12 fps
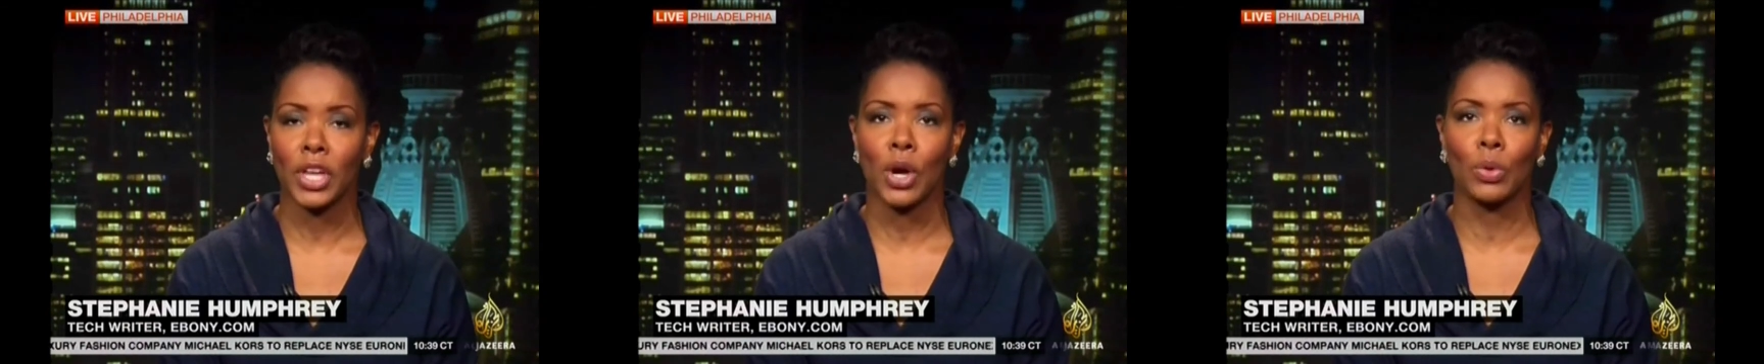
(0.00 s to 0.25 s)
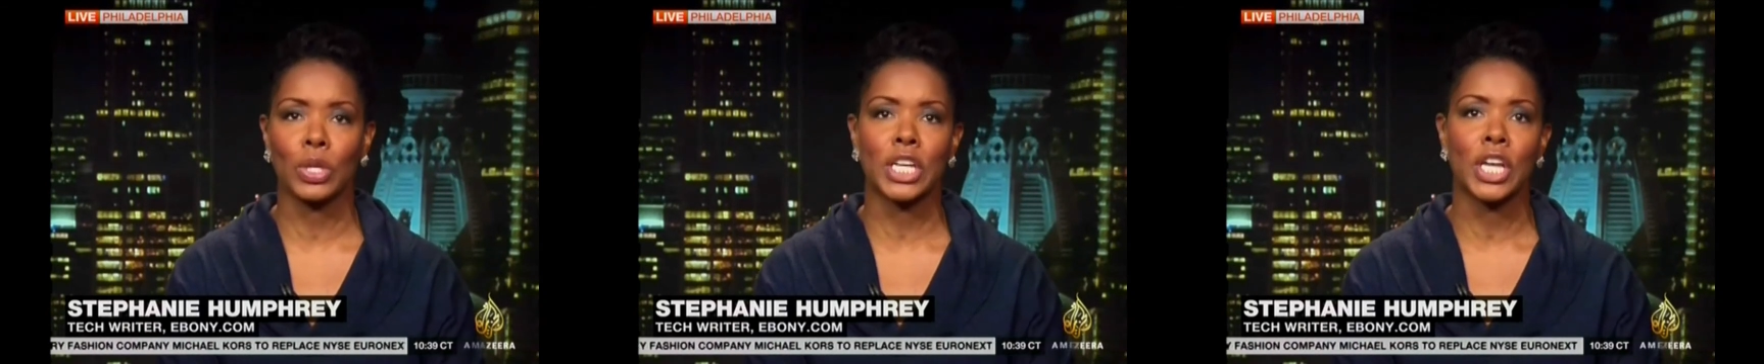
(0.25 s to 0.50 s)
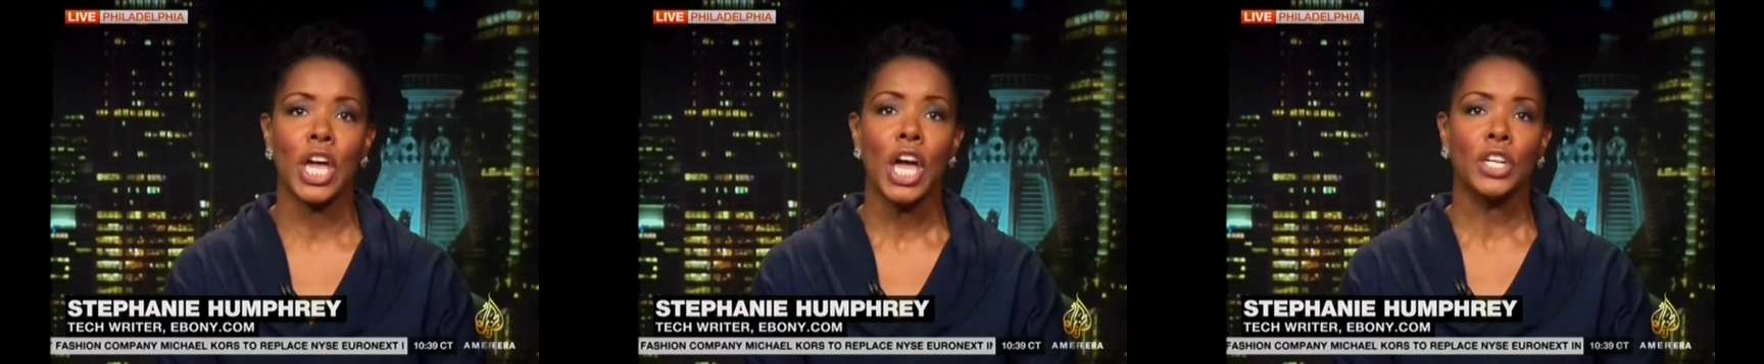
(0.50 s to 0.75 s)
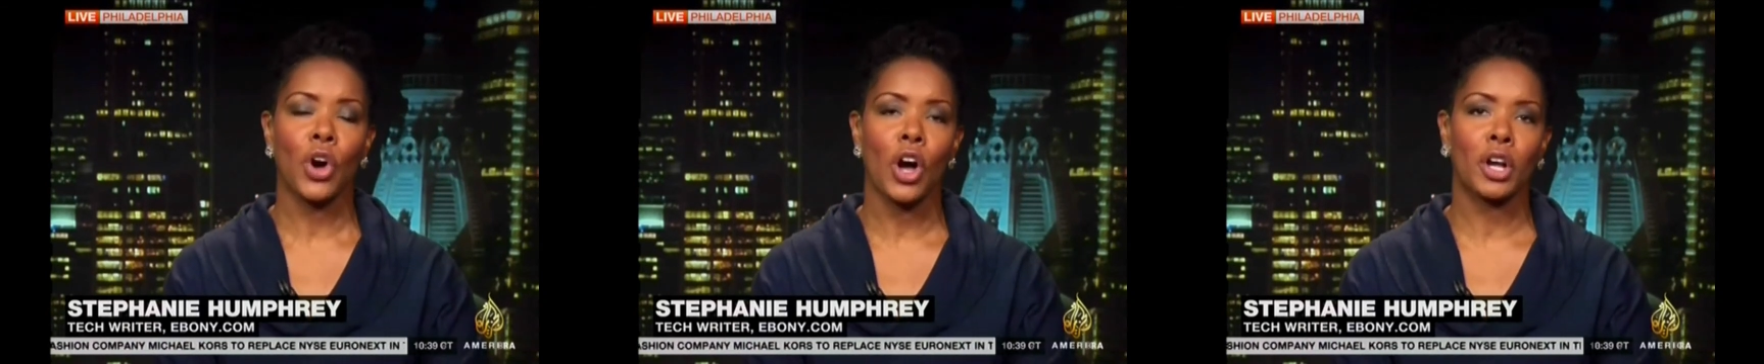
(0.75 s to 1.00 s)
They only
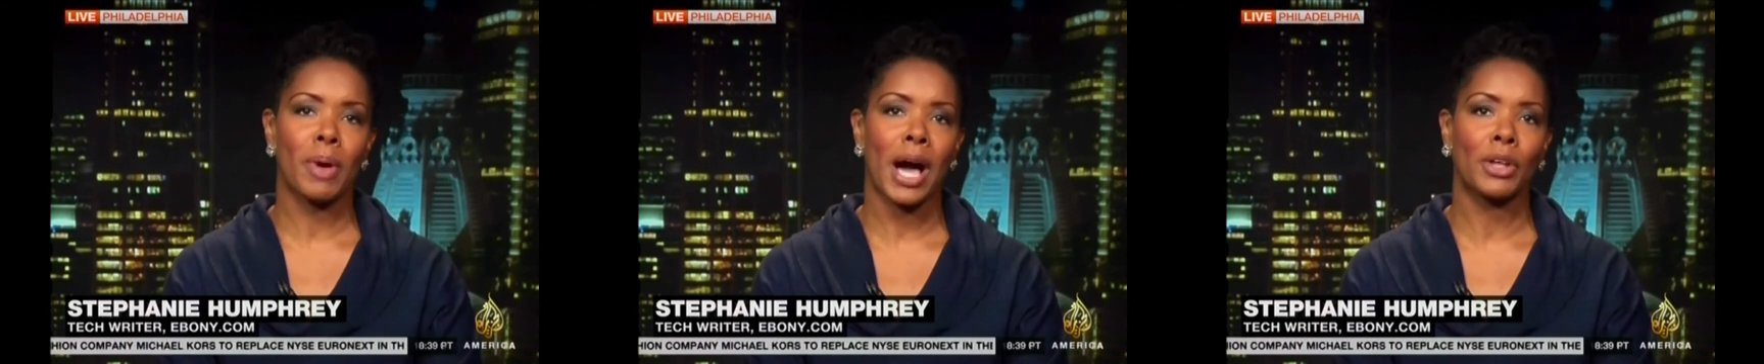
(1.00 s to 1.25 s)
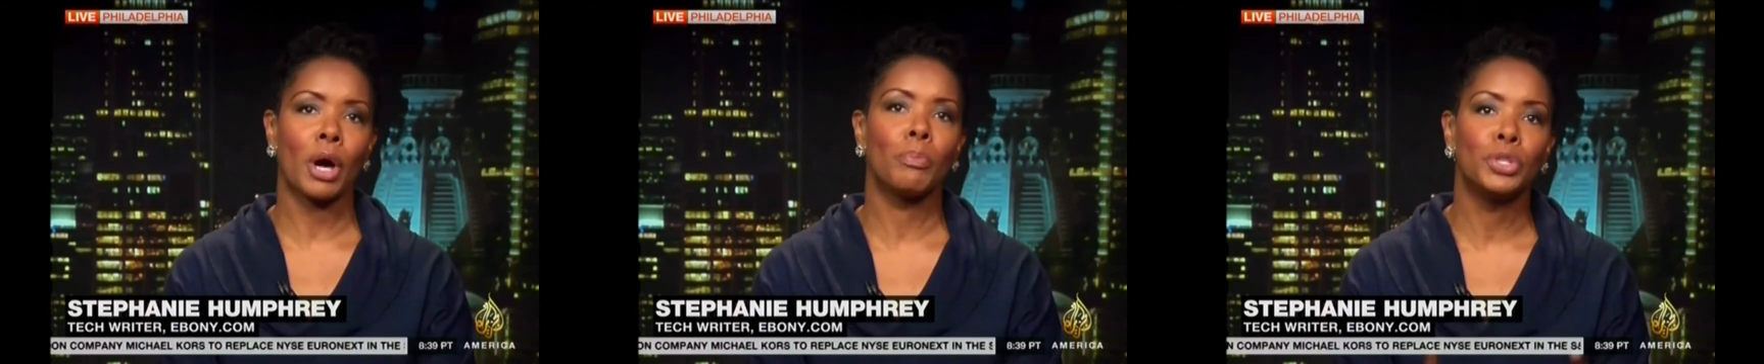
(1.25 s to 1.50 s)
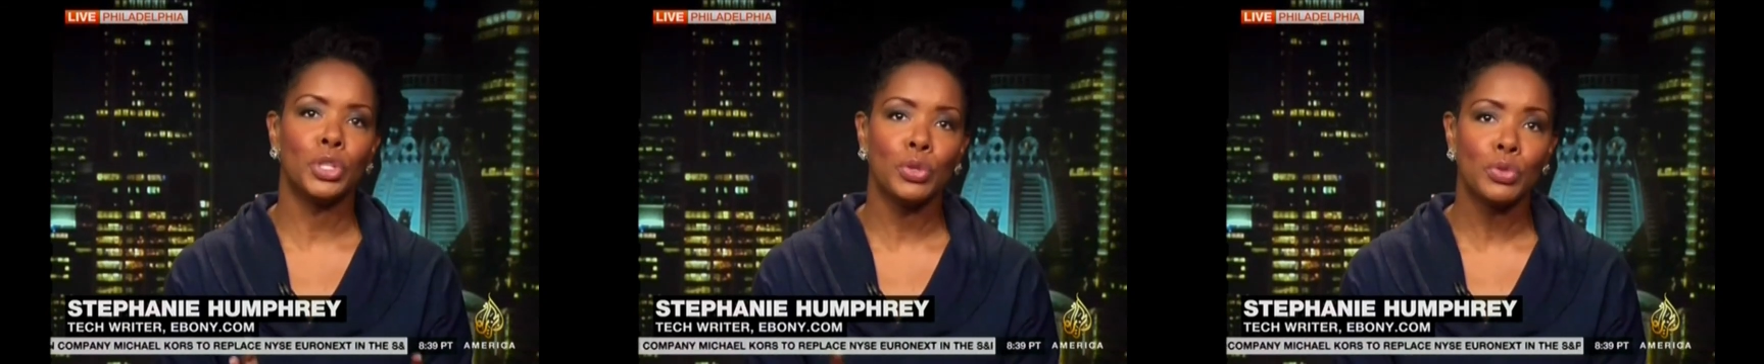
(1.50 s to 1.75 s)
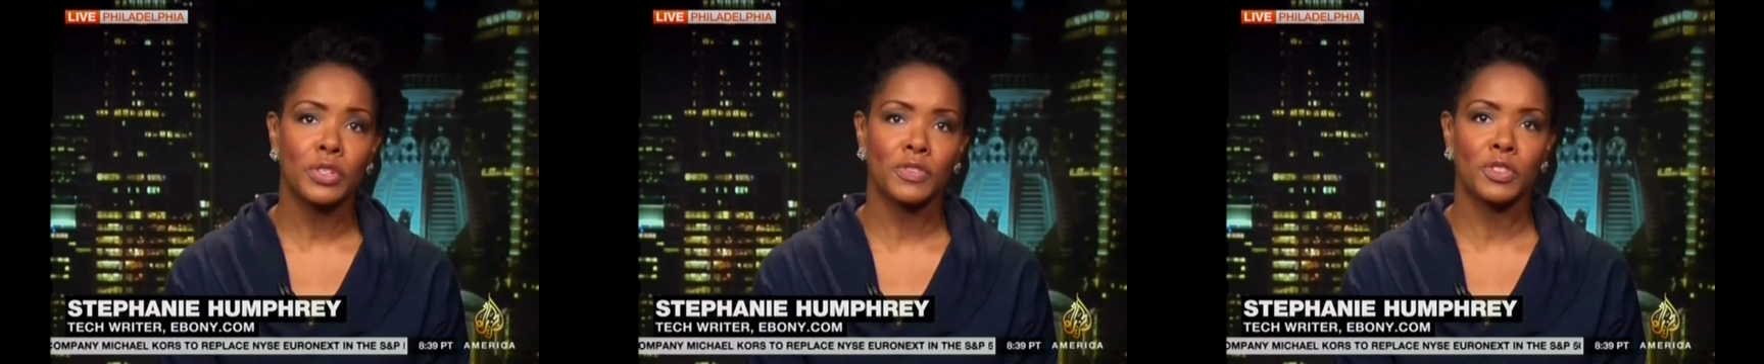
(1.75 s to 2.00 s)
talk about
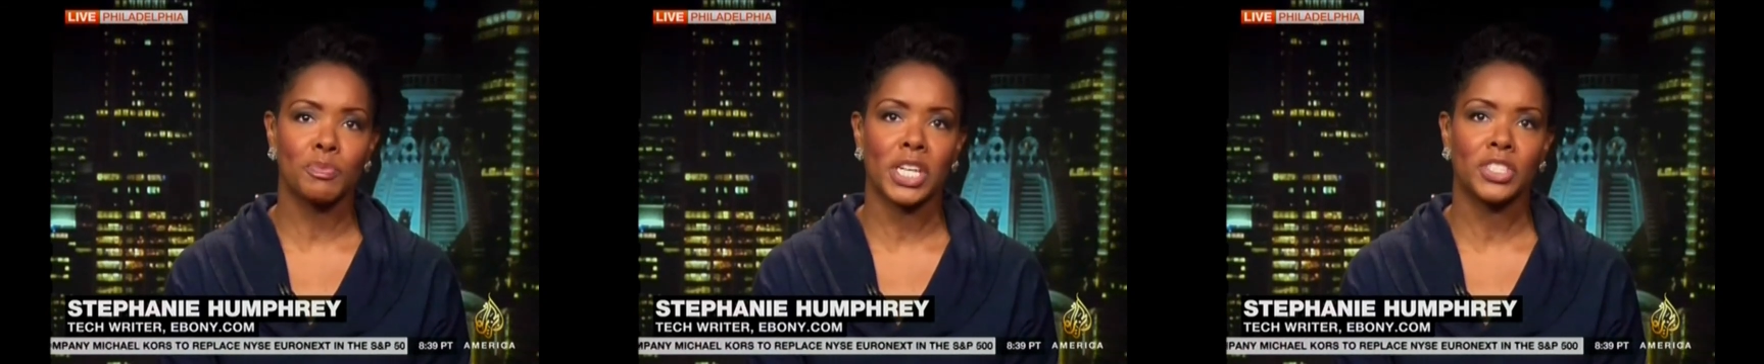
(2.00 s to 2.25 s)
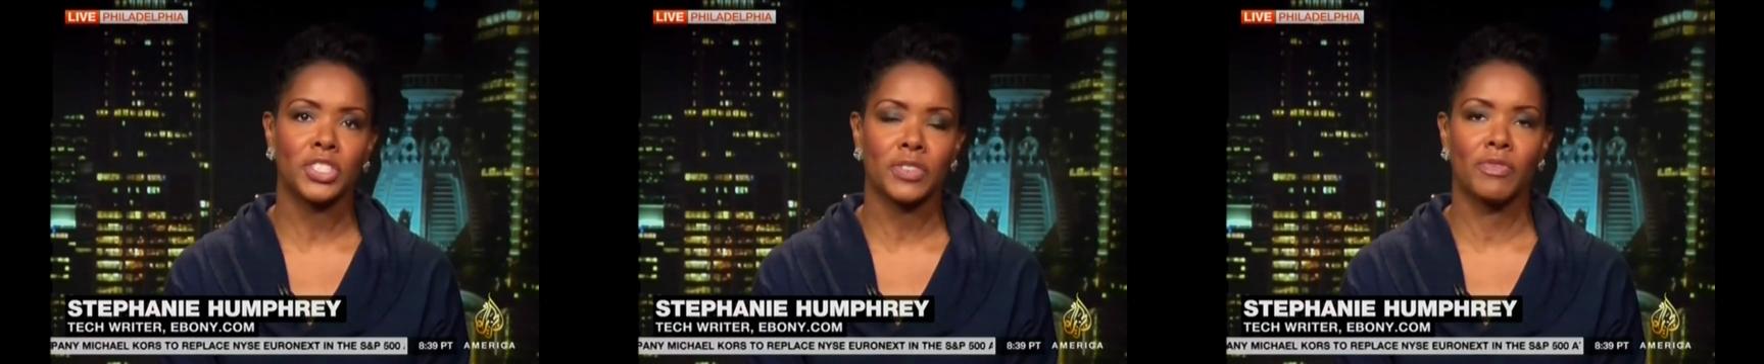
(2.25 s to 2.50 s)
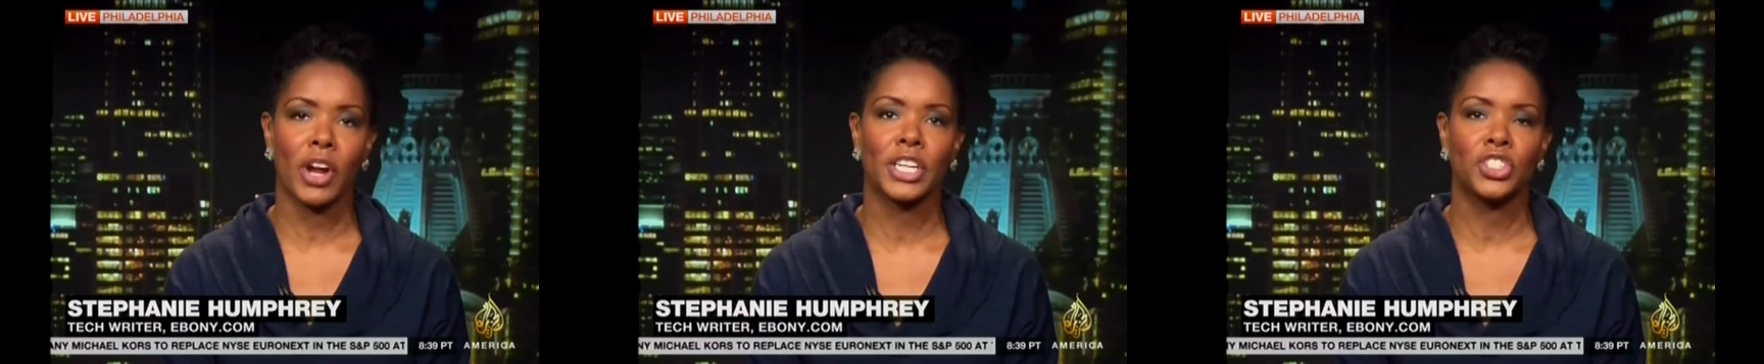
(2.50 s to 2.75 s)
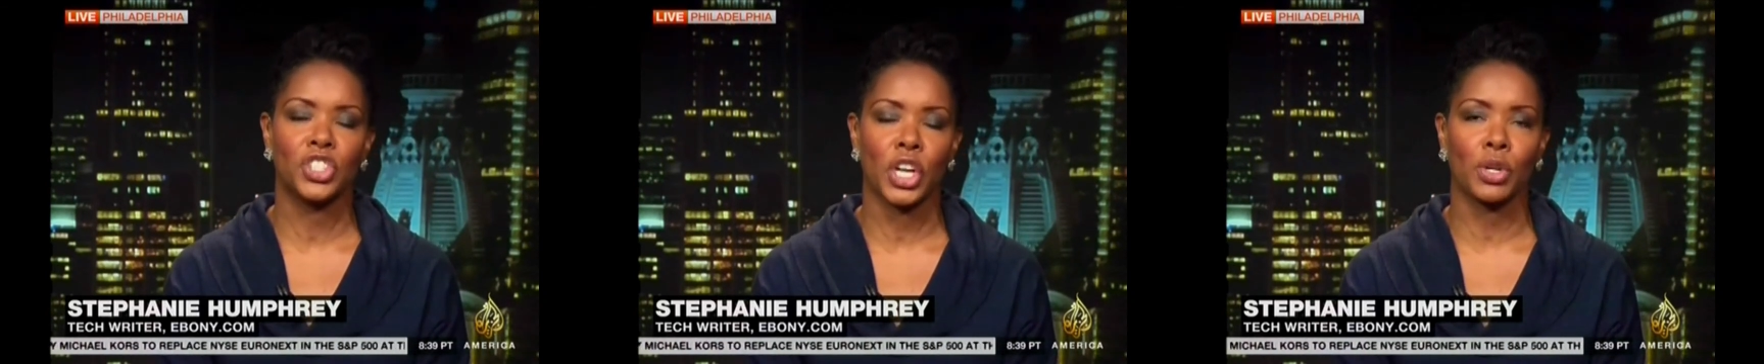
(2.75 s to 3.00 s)
abusive speech in very
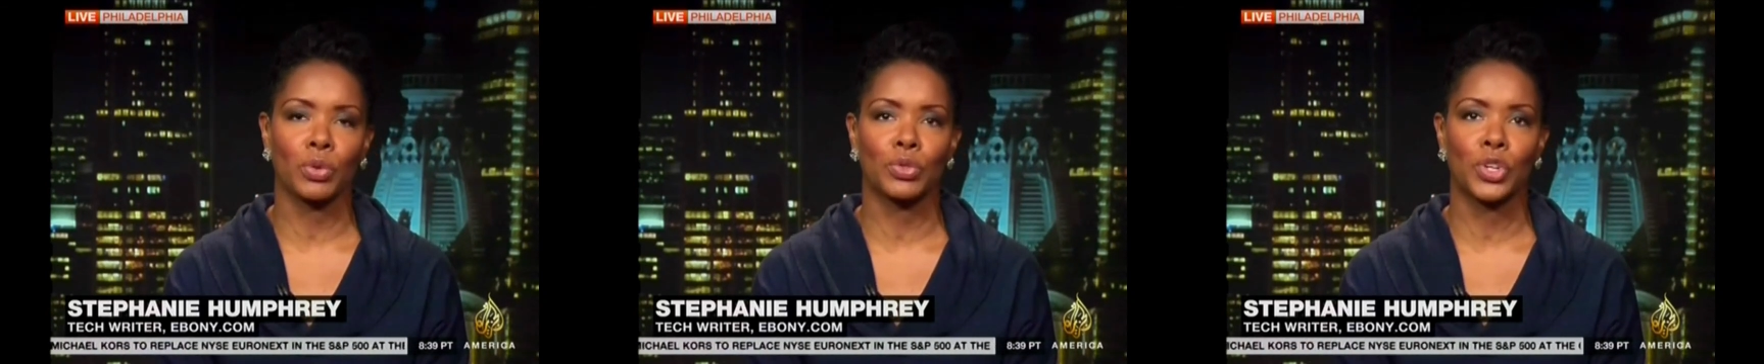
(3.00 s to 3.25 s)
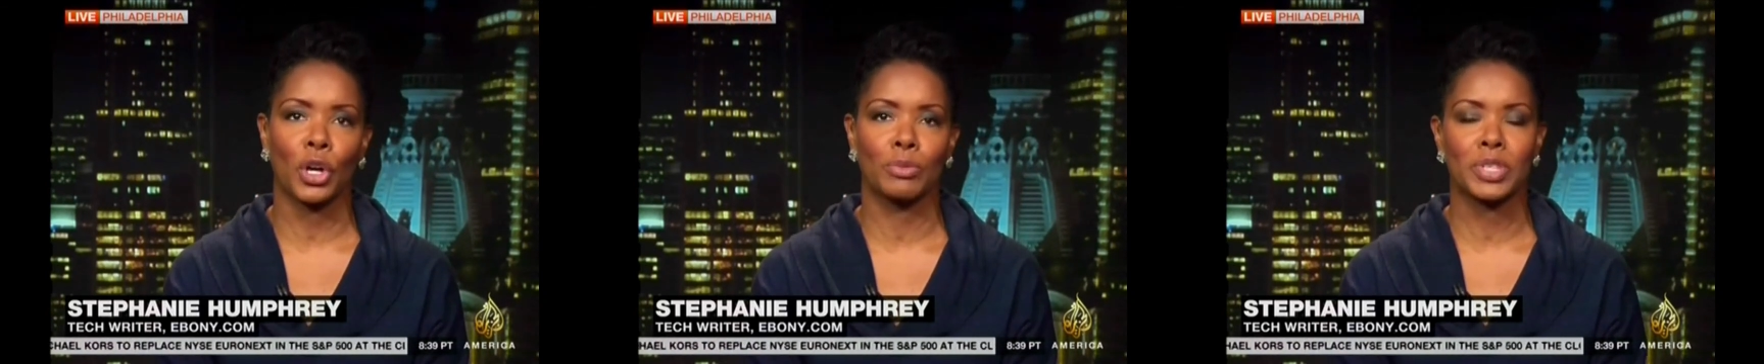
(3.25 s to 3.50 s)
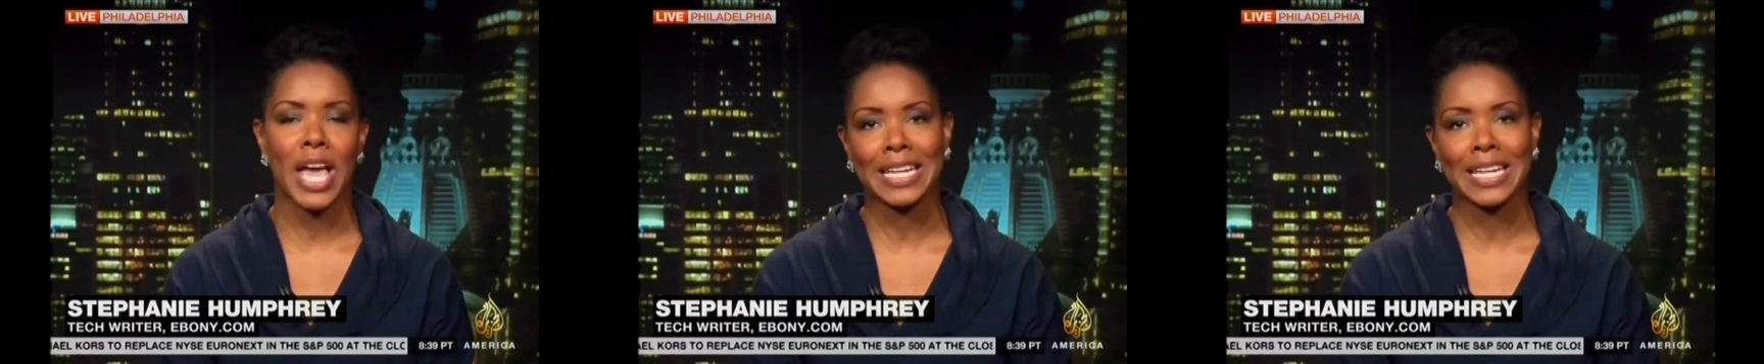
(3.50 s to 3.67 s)
very general terms,